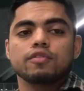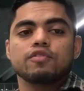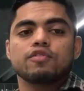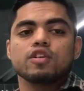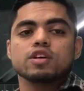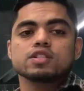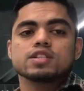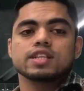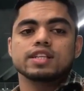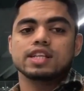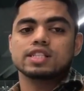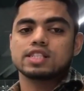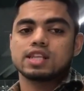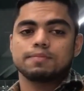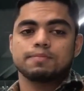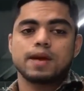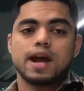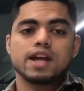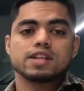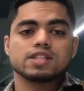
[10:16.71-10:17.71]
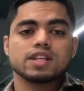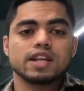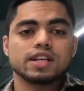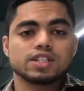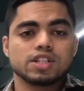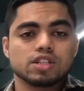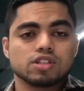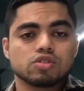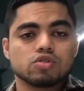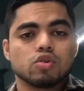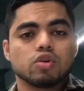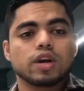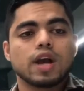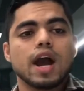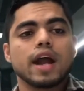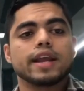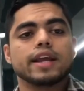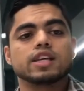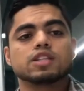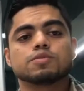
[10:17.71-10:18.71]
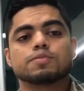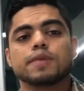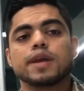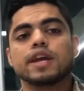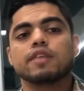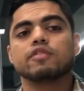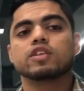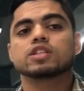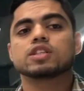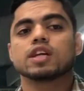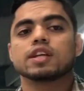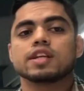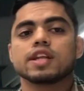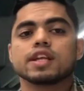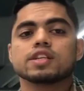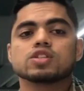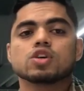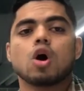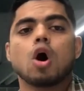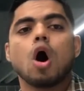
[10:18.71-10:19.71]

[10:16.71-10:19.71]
Firstly, the supplier selection scorecard is made which contains